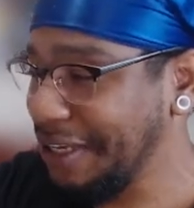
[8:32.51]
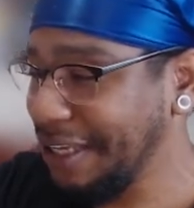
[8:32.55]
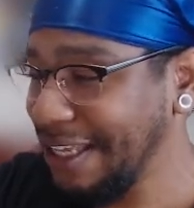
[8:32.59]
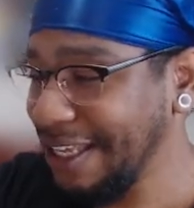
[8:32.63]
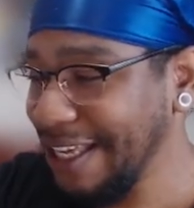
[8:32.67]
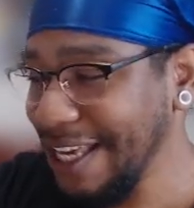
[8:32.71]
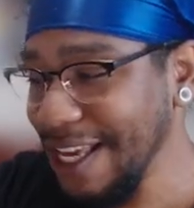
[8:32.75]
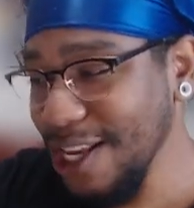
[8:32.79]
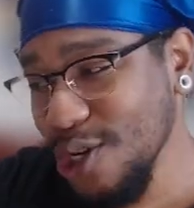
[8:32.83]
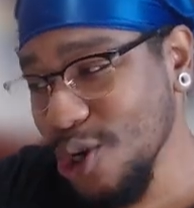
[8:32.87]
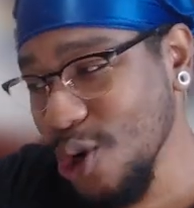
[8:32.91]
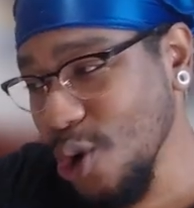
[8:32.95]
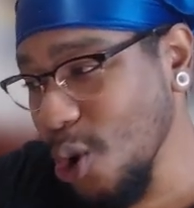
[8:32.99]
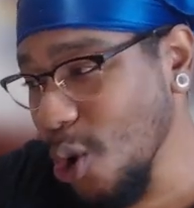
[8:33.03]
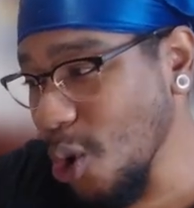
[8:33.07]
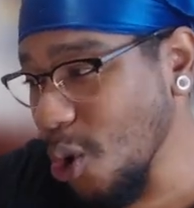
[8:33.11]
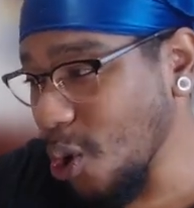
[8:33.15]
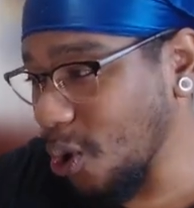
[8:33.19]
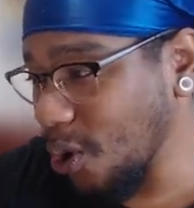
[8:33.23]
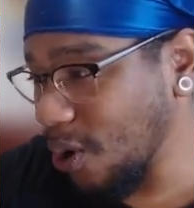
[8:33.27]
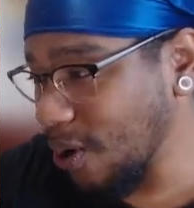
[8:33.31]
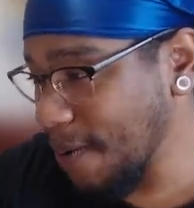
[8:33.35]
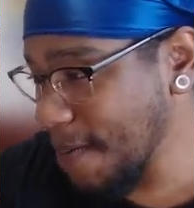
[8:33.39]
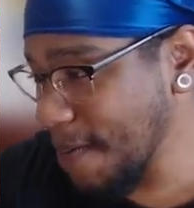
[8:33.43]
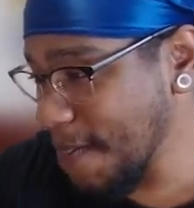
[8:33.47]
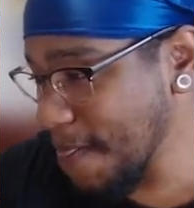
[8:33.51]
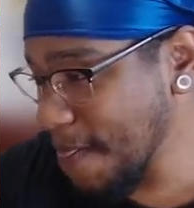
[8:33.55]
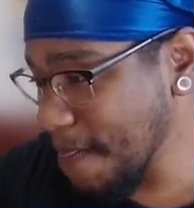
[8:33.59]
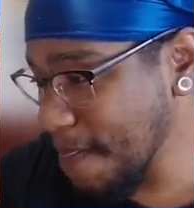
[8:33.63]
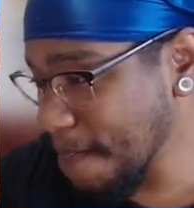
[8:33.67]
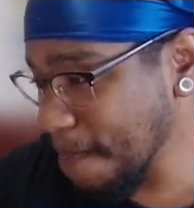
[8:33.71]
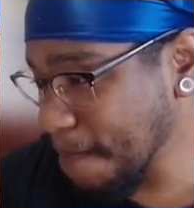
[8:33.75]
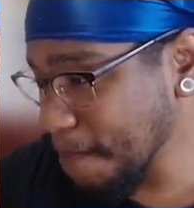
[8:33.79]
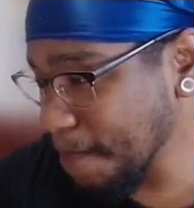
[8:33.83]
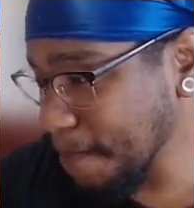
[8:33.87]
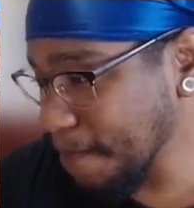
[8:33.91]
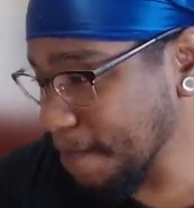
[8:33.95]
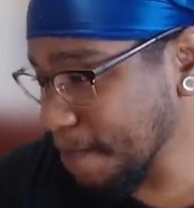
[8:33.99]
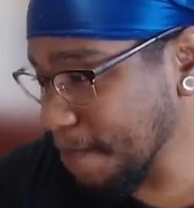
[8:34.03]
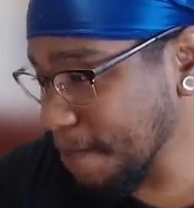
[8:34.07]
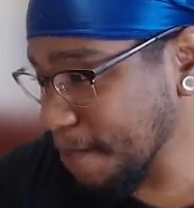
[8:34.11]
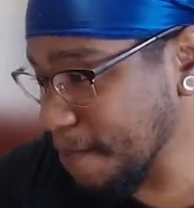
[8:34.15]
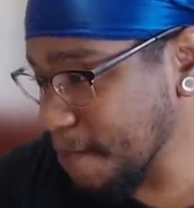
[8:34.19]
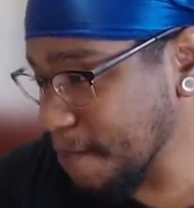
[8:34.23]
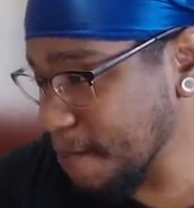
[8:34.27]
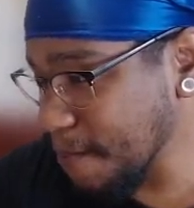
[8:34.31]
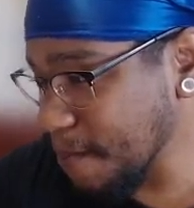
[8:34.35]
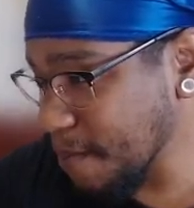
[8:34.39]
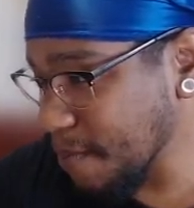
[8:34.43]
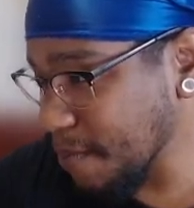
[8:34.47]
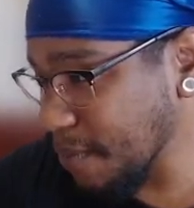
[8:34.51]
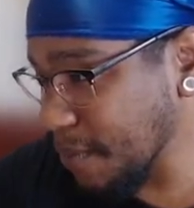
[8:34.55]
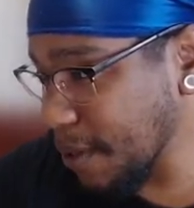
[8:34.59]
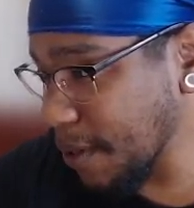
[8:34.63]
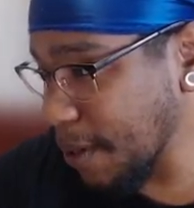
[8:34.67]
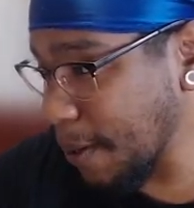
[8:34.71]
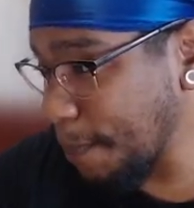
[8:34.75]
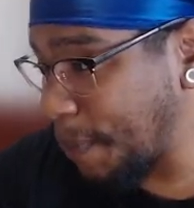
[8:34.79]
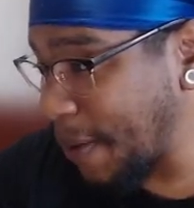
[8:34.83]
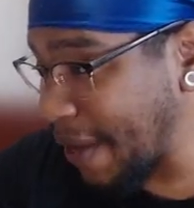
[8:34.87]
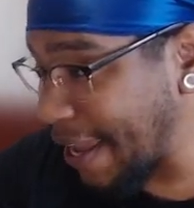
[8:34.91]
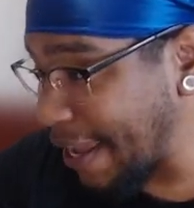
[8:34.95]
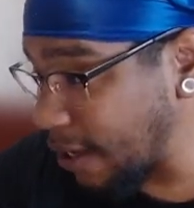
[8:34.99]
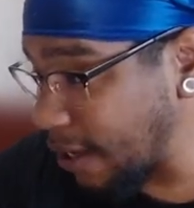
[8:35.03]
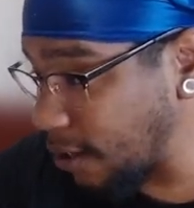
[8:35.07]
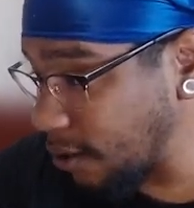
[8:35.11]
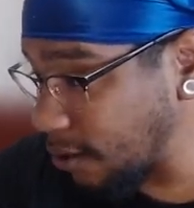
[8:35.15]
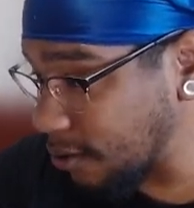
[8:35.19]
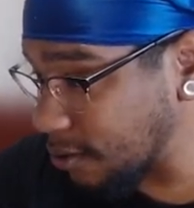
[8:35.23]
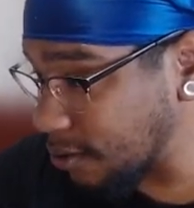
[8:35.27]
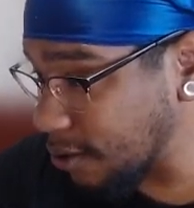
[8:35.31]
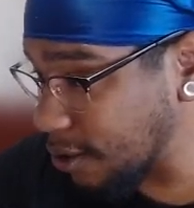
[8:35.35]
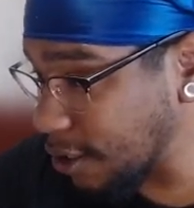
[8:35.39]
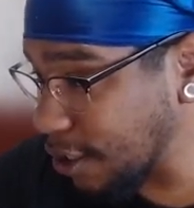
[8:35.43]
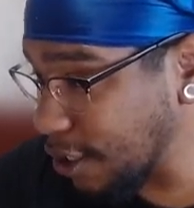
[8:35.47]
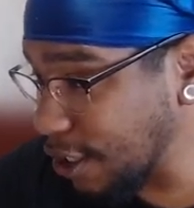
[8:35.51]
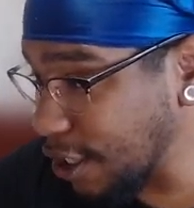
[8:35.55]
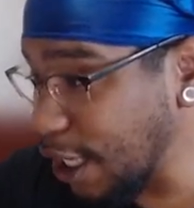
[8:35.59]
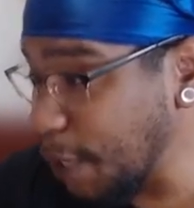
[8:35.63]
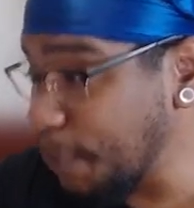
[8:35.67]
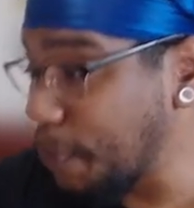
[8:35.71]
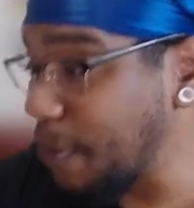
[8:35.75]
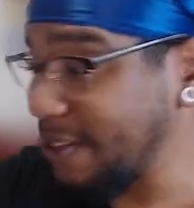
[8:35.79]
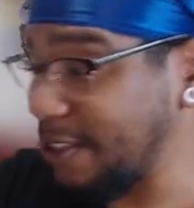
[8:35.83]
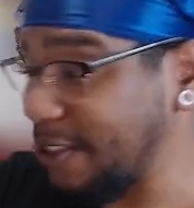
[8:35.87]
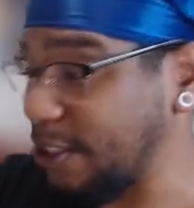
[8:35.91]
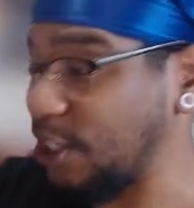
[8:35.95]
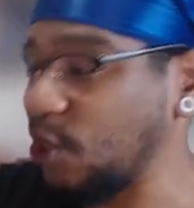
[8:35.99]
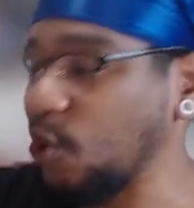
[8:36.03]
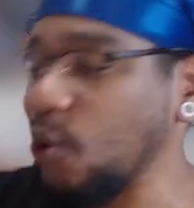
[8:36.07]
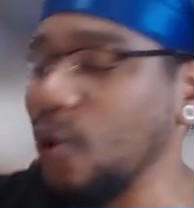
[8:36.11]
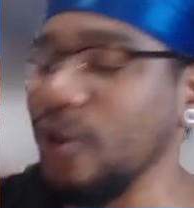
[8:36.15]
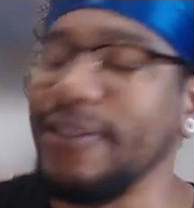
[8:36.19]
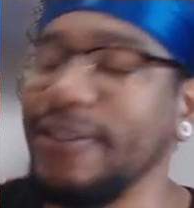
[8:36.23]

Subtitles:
He cool. Ping. He puts the sword